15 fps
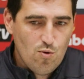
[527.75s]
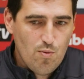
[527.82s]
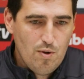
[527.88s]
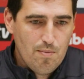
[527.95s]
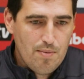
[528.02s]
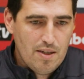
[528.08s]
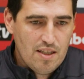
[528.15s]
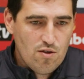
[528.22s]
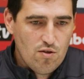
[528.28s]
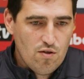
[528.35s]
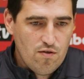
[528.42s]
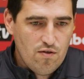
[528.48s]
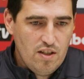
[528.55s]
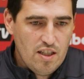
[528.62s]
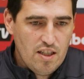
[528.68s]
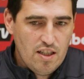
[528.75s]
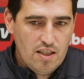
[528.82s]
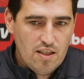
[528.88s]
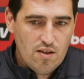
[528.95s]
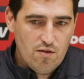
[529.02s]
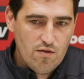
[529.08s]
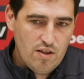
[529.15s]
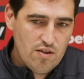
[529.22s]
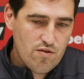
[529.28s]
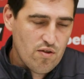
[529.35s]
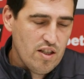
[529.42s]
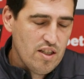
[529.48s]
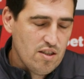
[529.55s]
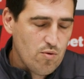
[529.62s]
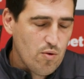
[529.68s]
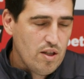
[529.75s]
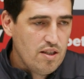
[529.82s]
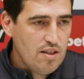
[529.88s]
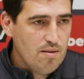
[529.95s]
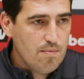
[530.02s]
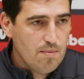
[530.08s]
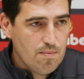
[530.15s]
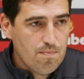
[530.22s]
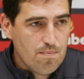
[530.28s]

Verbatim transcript: be part of the trainings with the team.